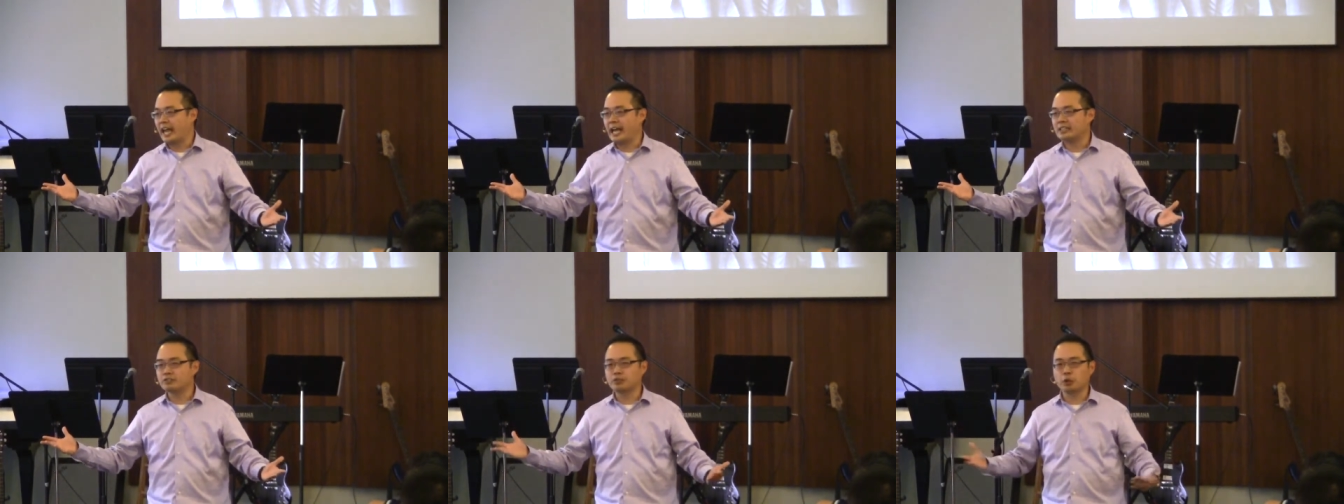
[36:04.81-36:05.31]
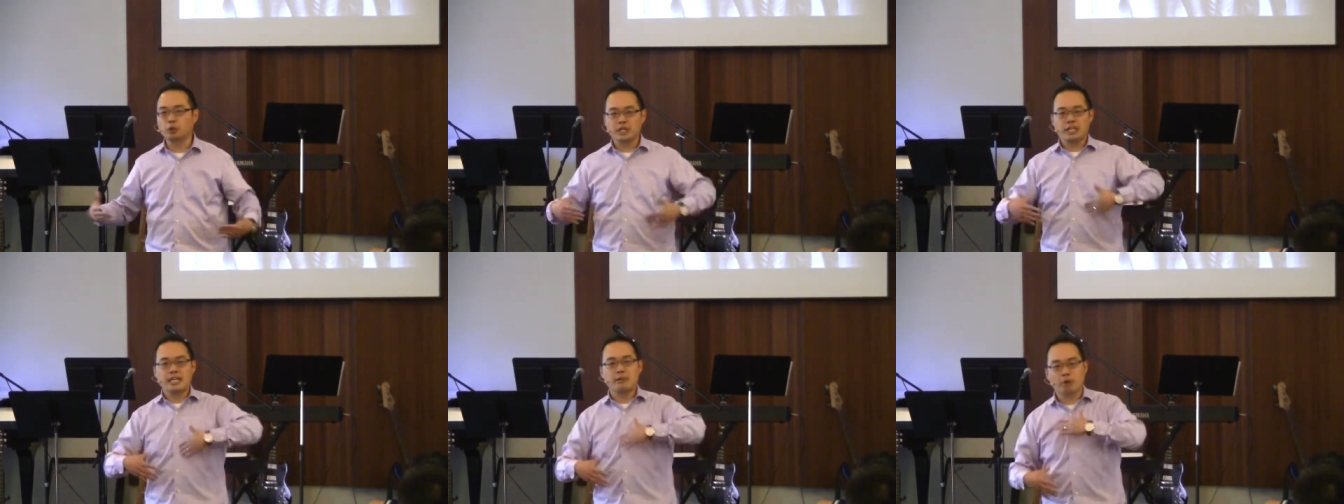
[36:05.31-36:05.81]
And
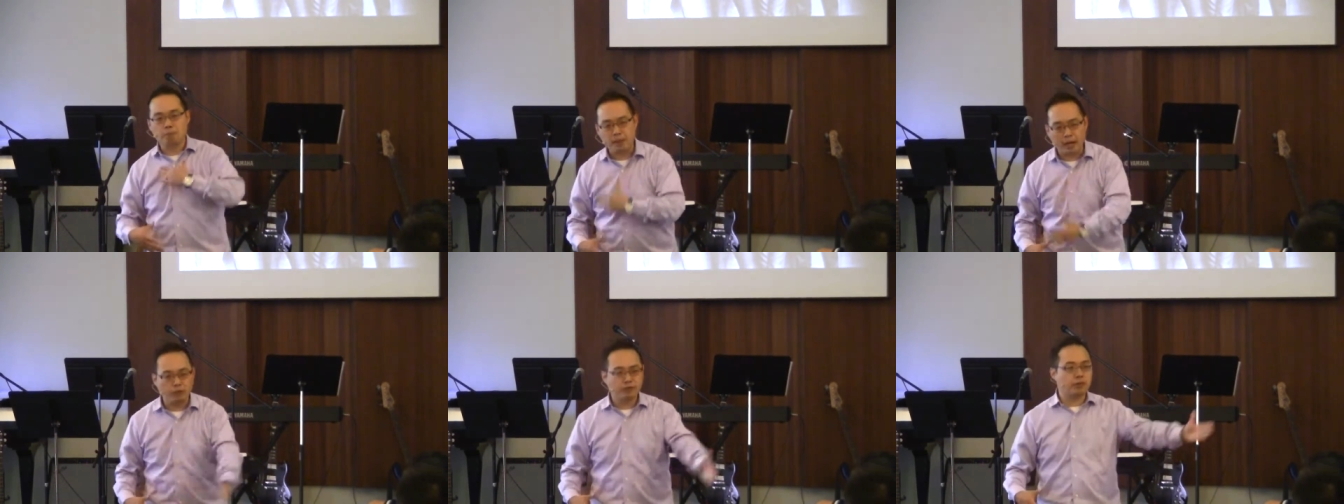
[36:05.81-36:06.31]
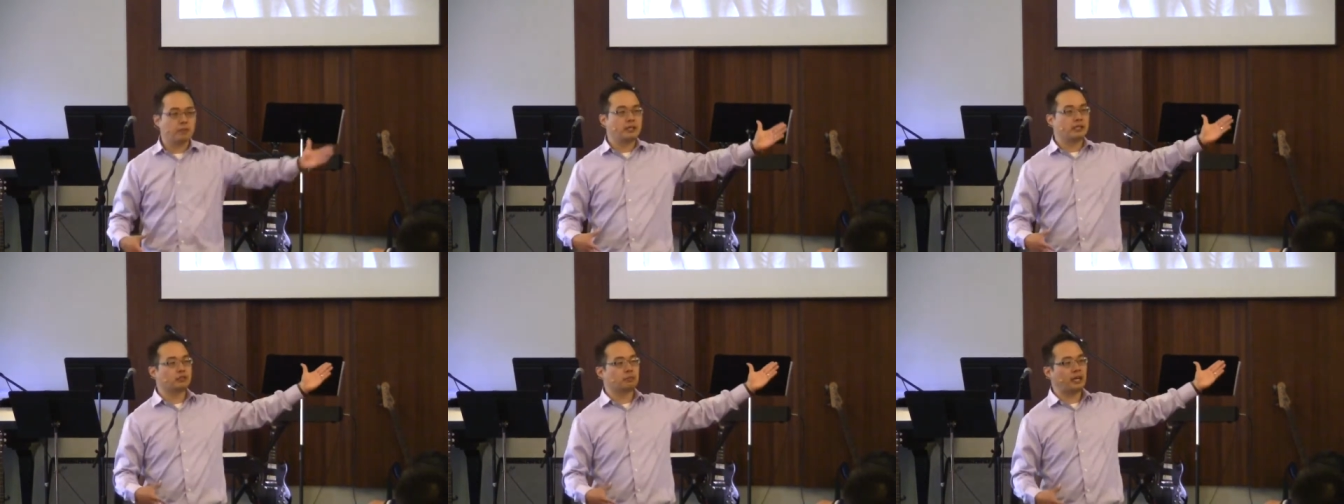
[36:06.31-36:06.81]
so he rebelled from
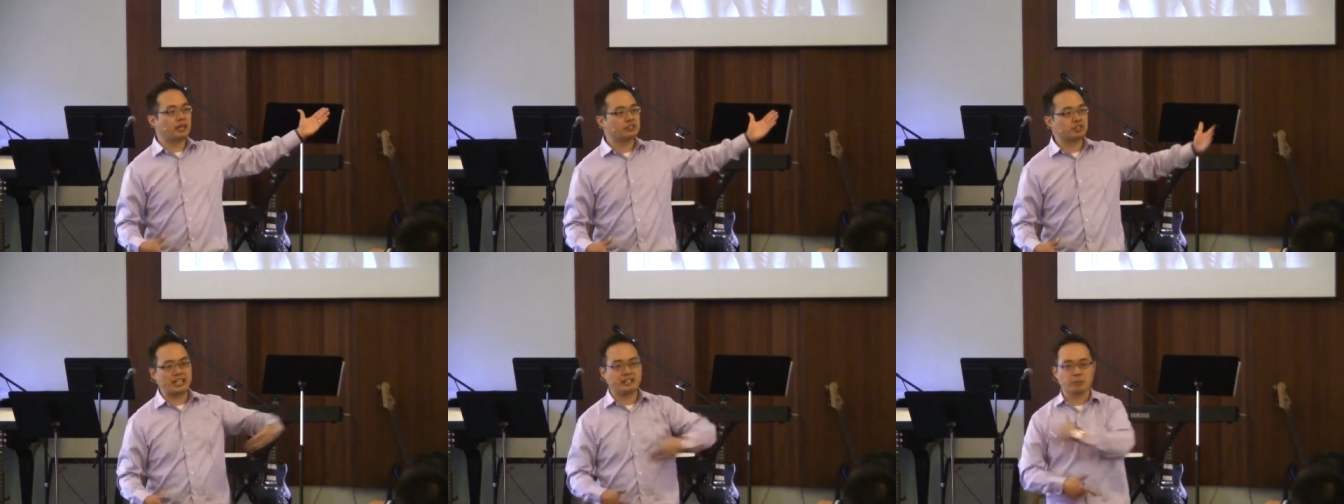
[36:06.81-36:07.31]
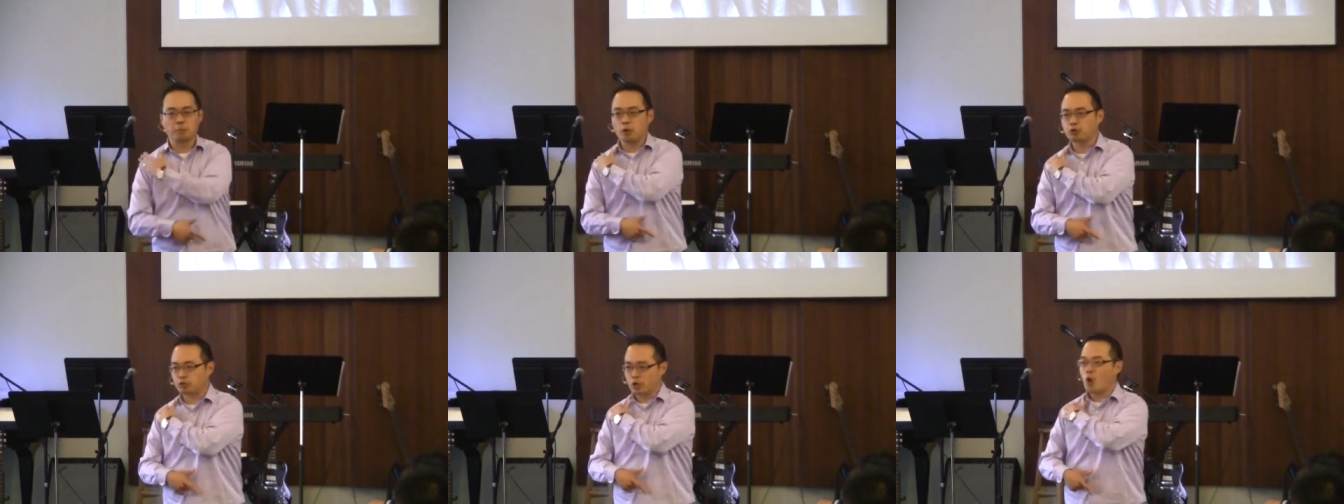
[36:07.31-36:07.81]
his parents in the
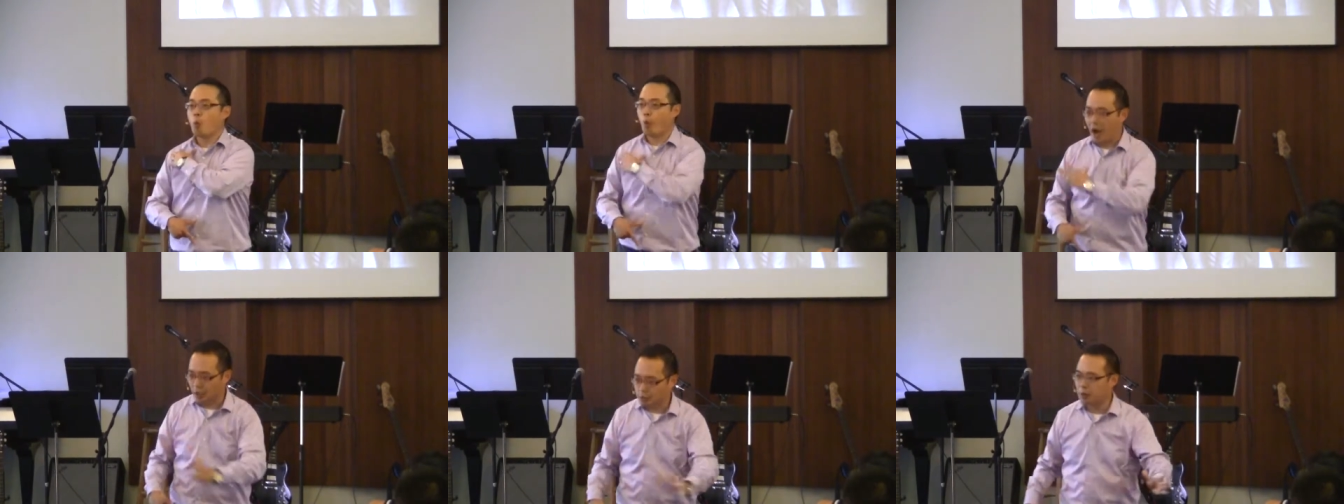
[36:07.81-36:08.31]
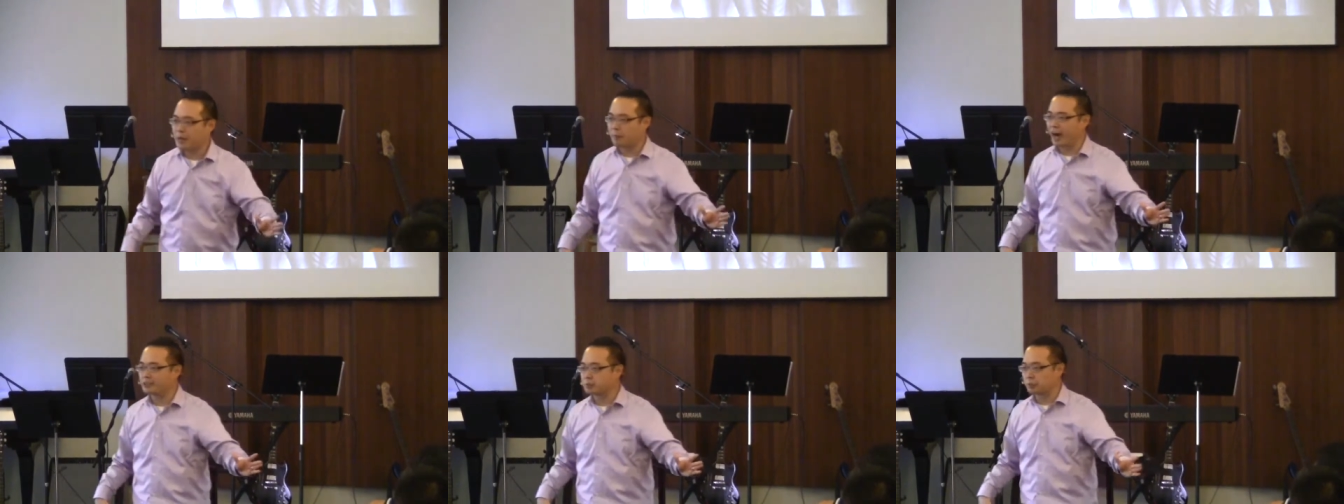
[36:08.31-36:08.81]
most wild way
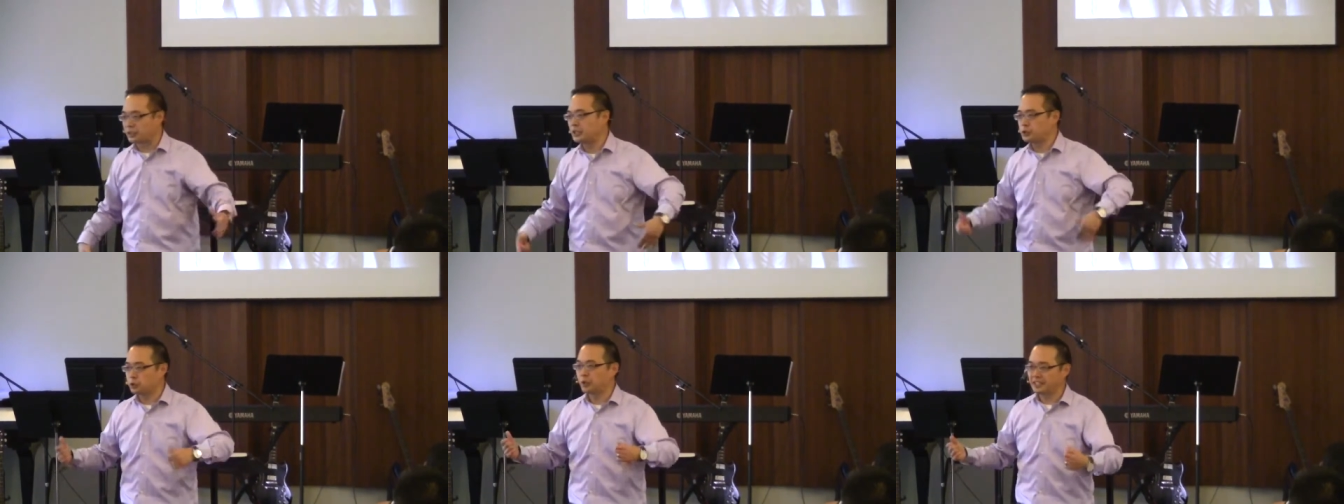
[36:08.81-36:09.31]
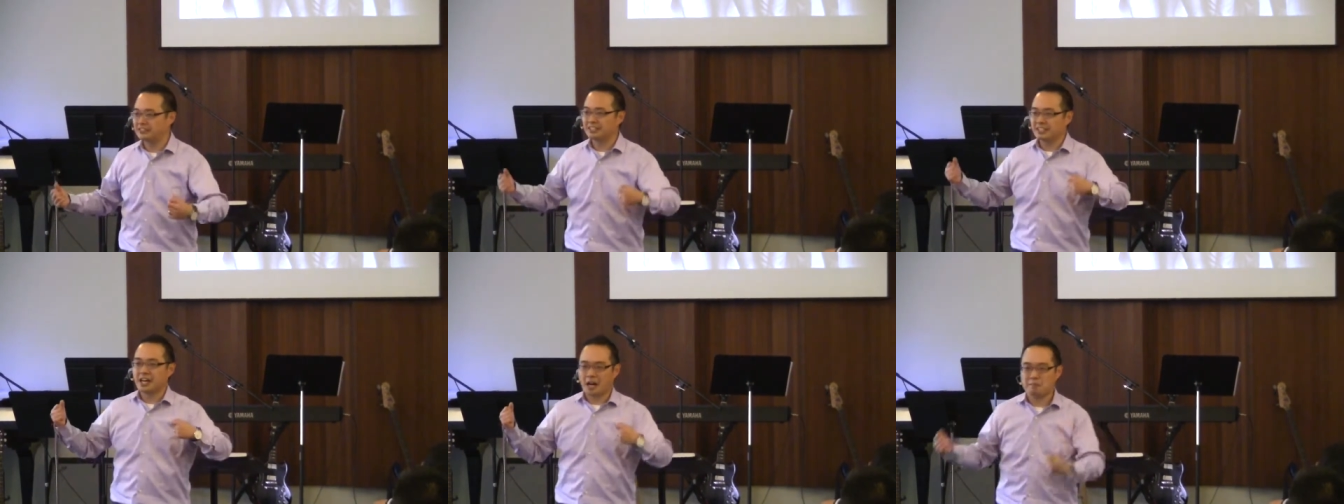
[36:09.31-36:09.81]
possible, and he joined
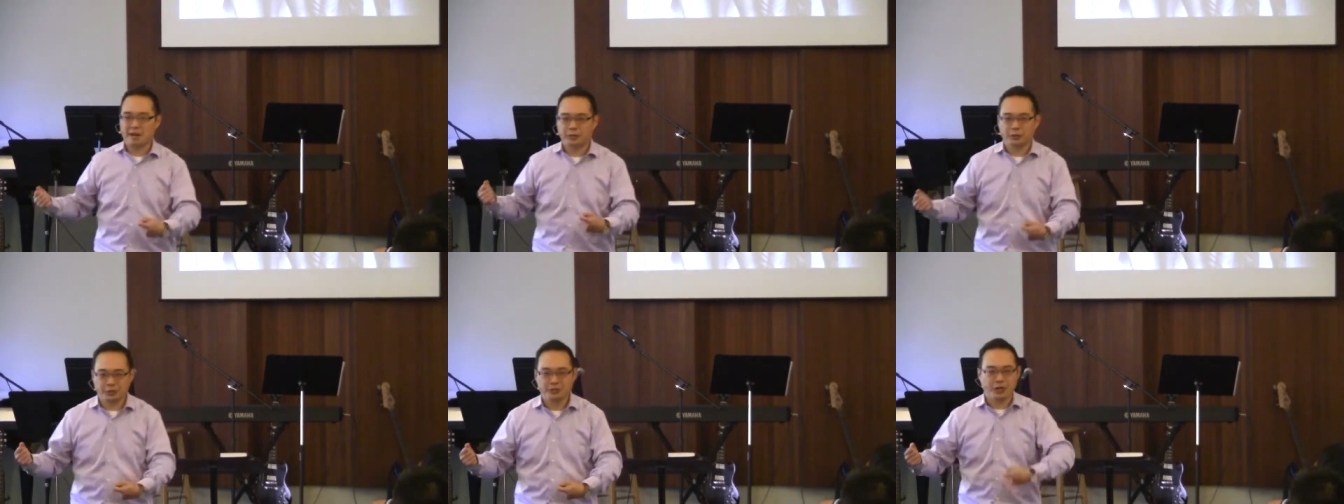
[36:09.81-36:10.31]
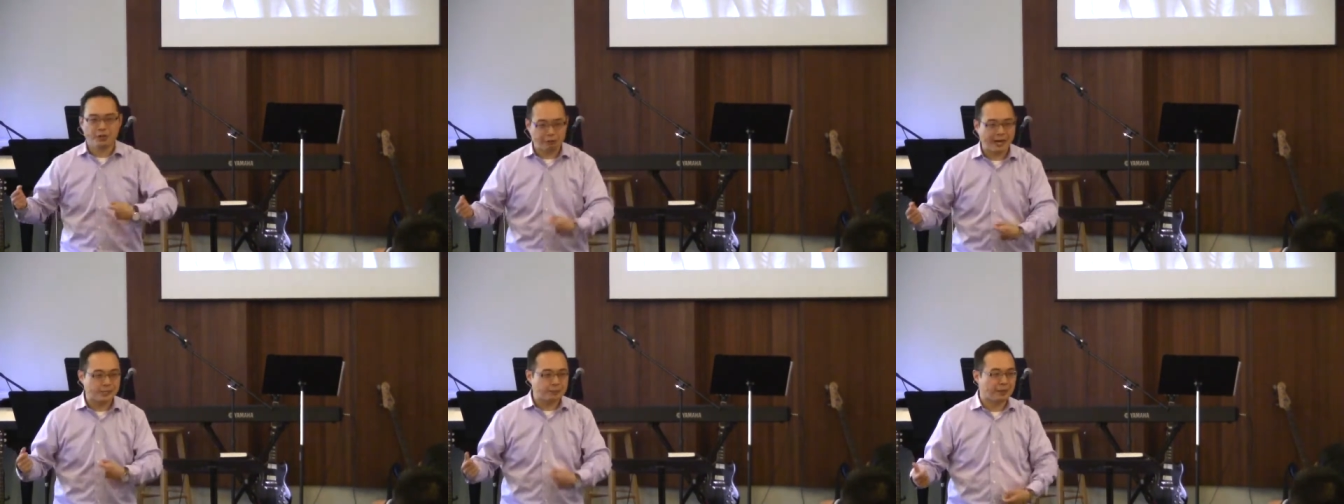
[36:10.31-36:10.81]
a metal, a
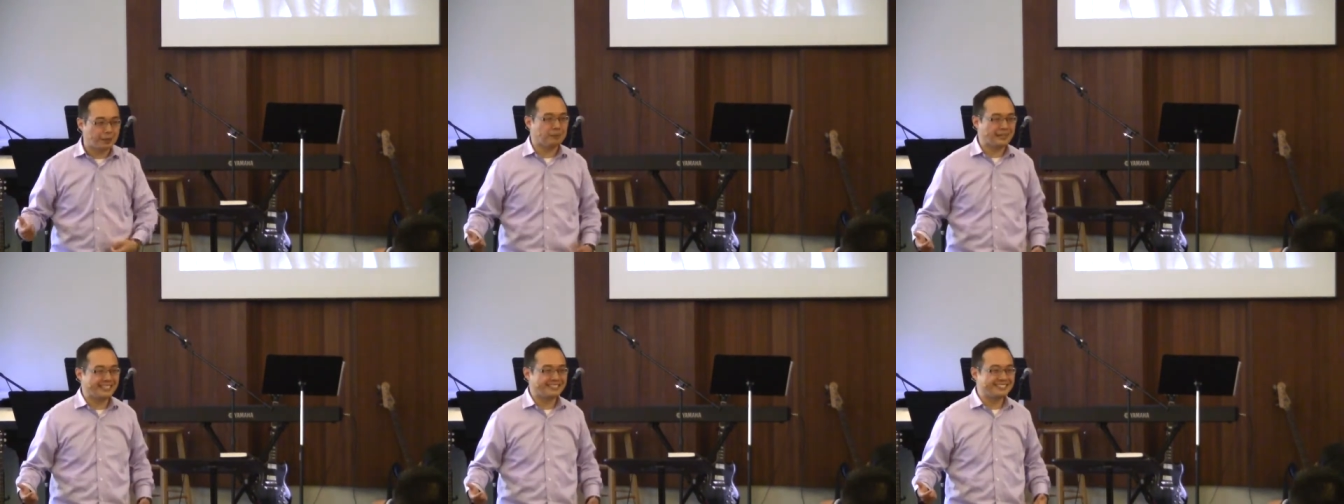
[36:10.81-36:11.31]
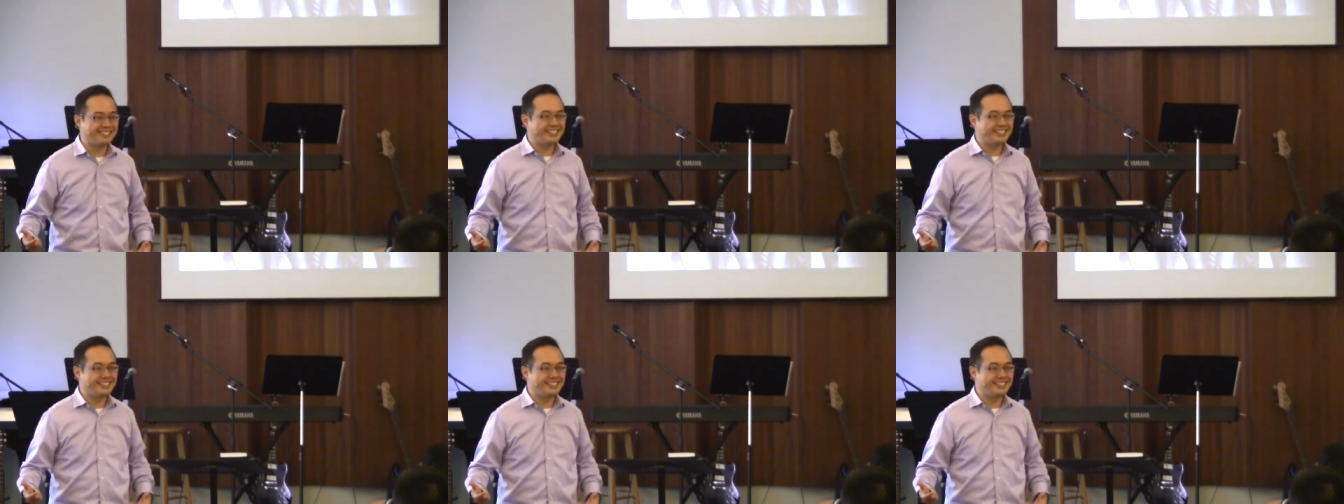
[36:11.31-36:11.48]
thrash metal band,